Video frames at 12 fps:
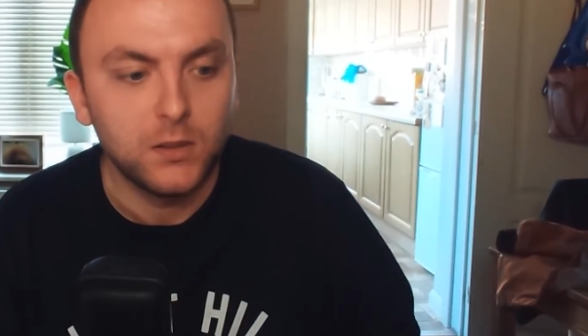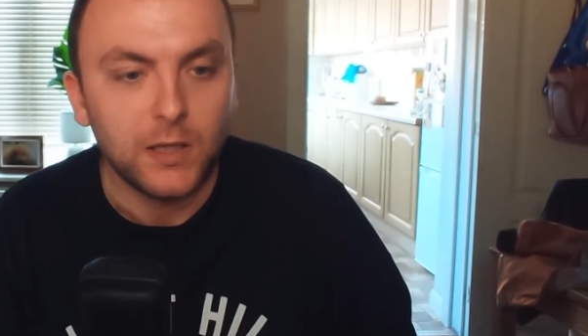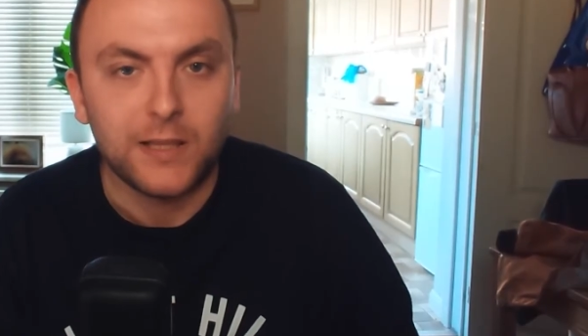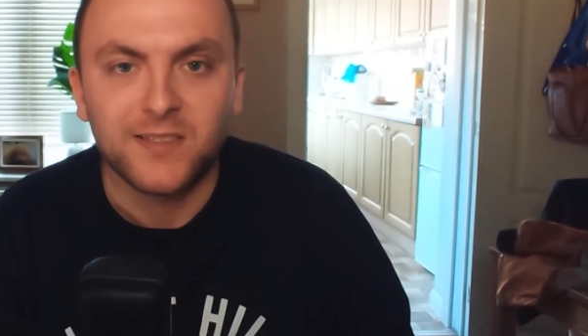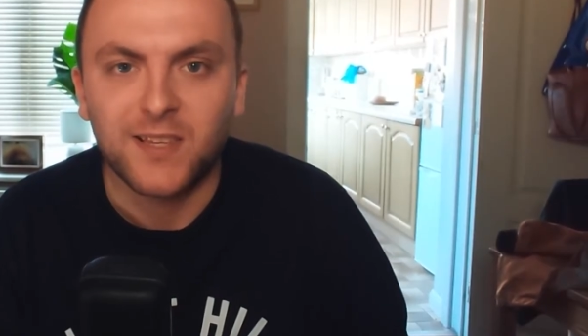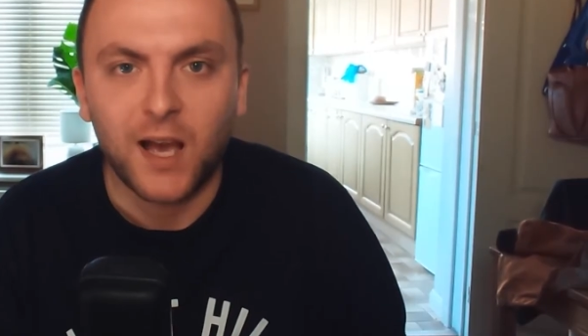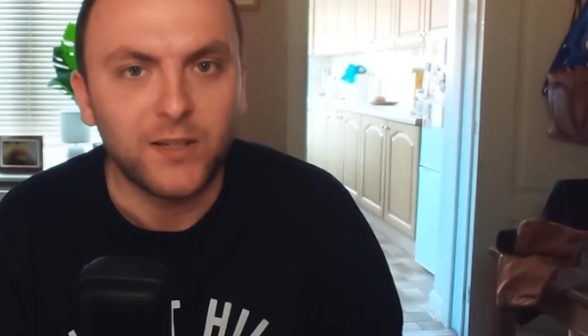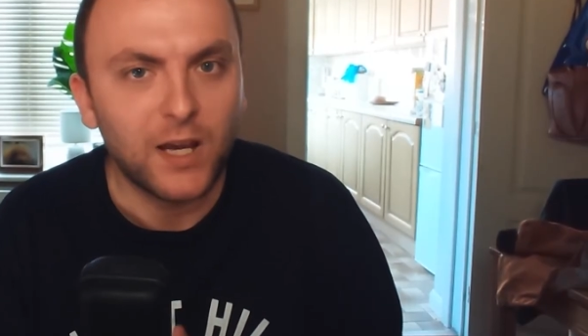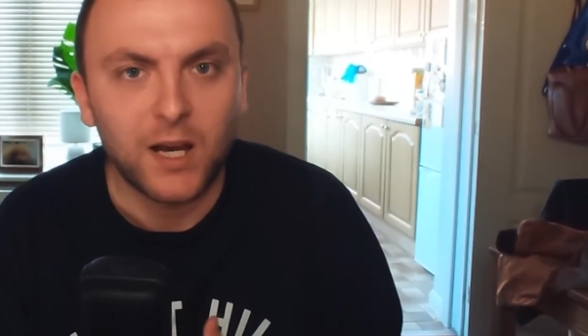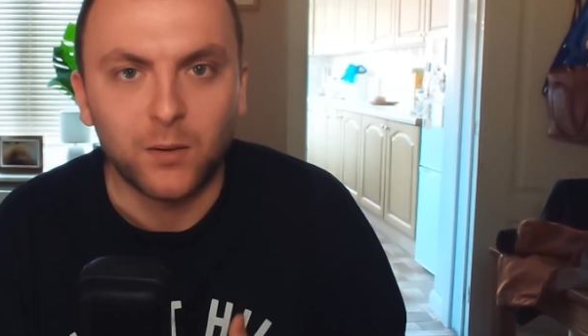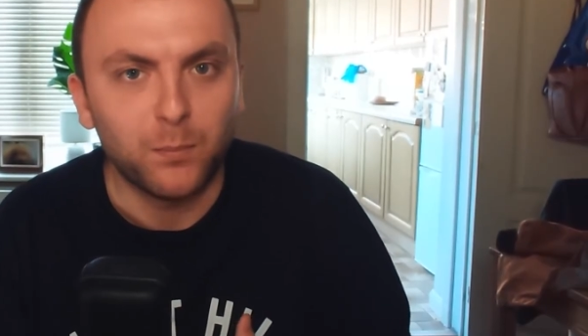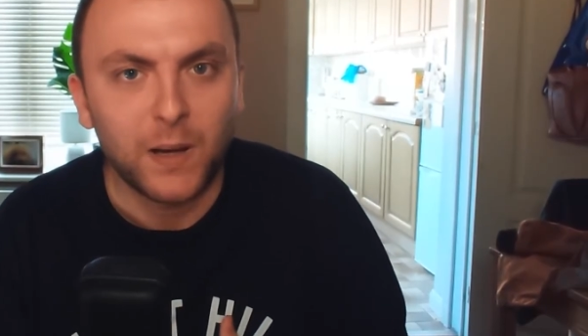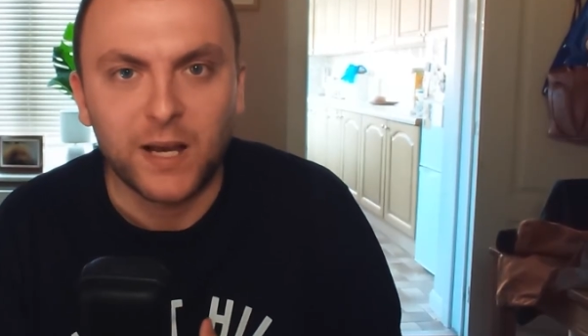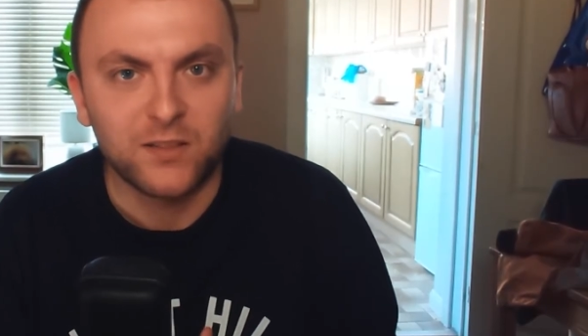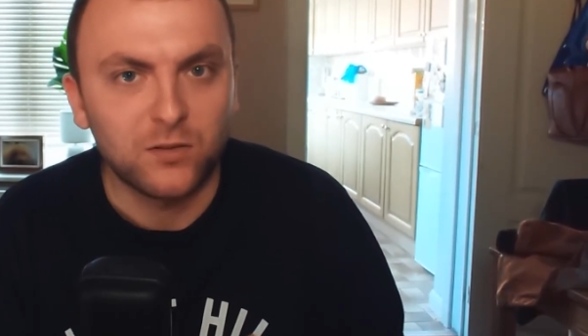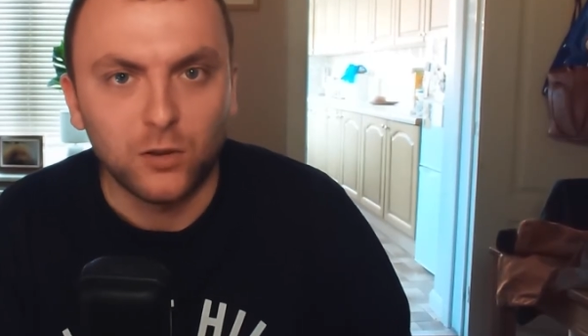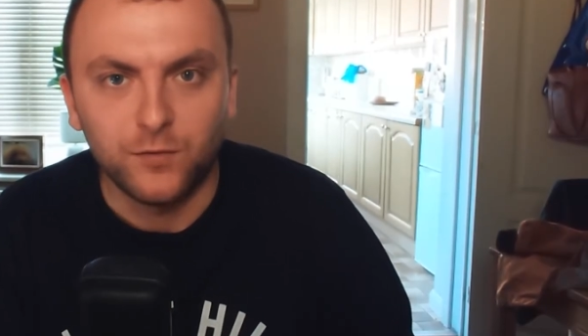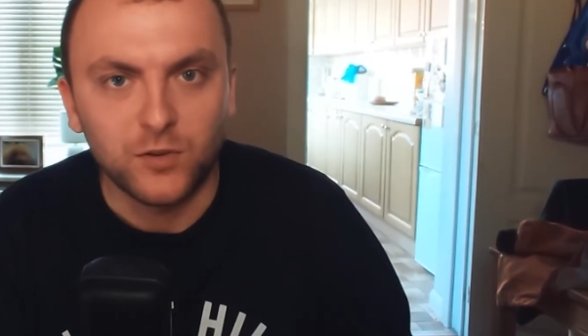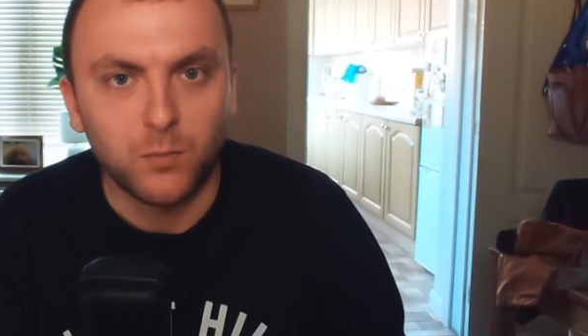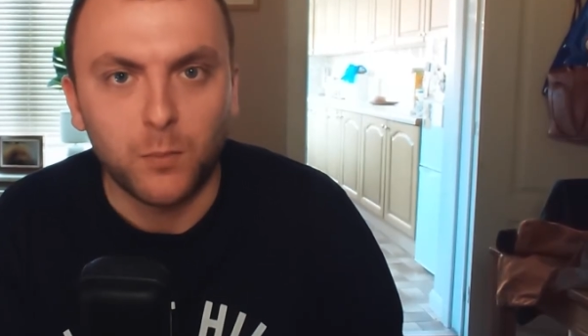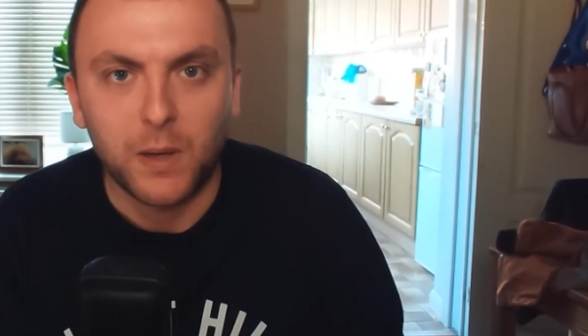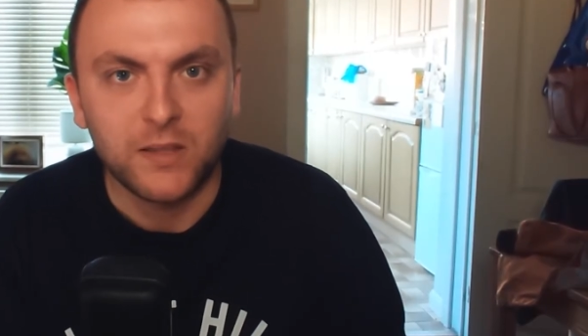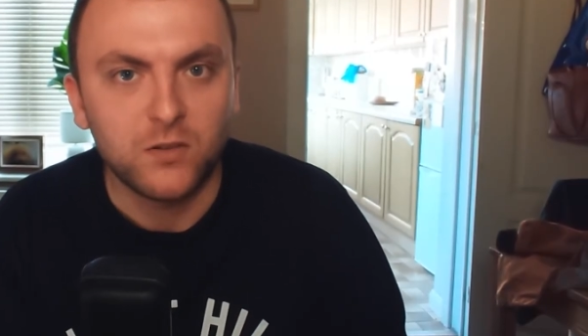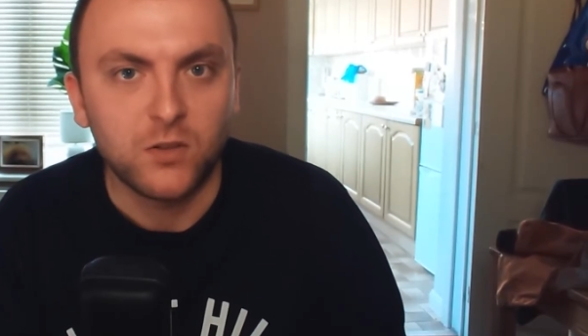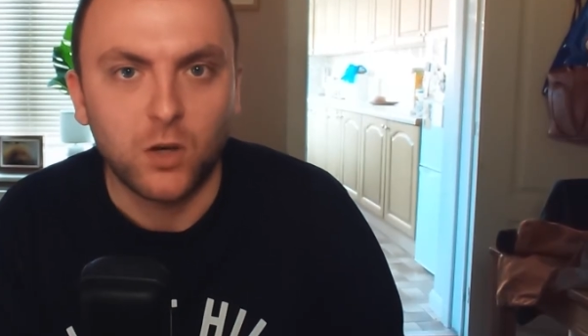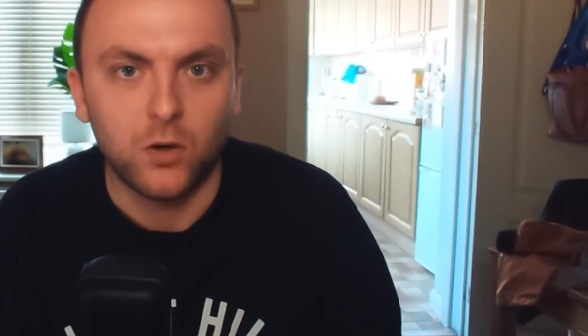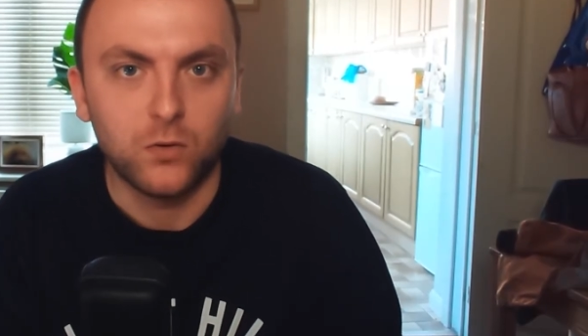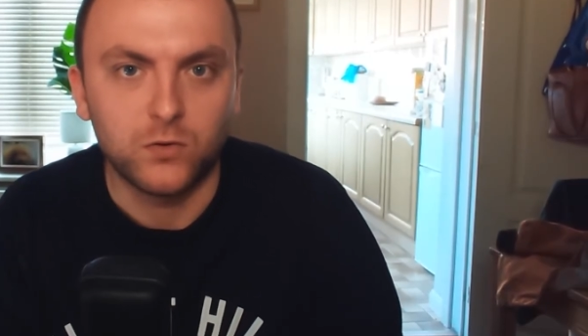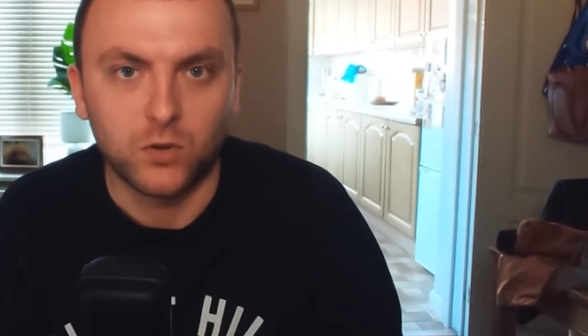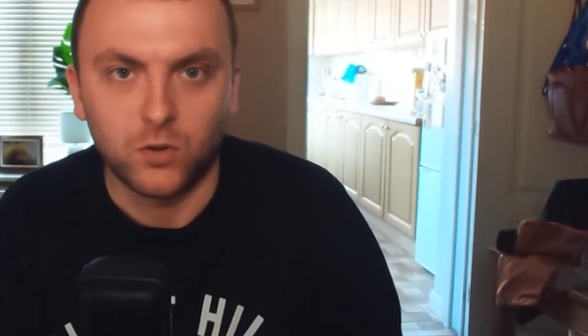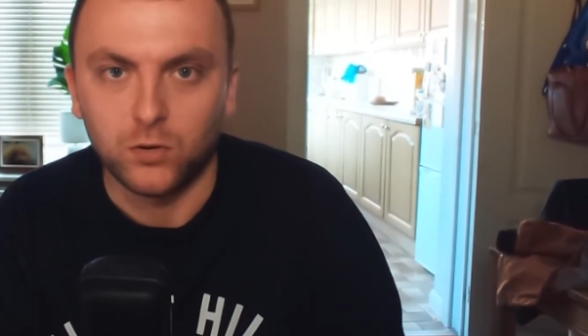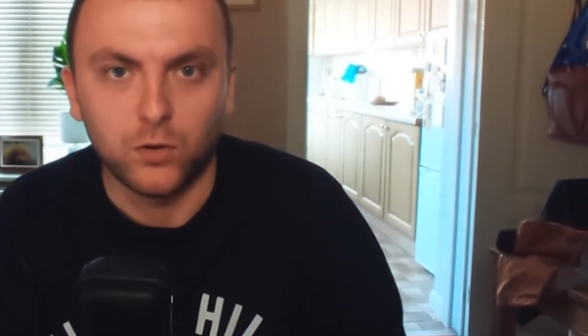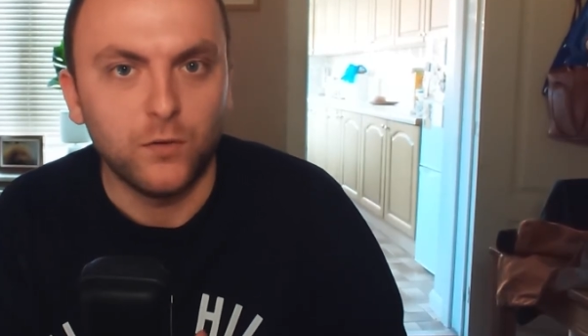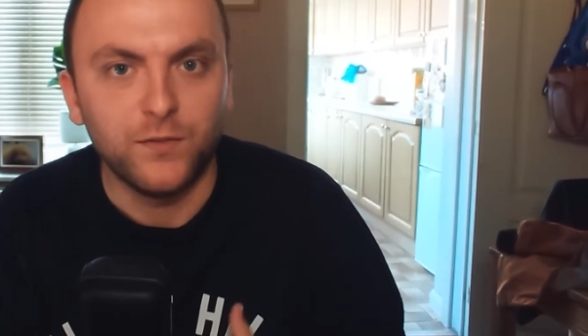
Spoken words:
Inside aren't past lovers' mementos or love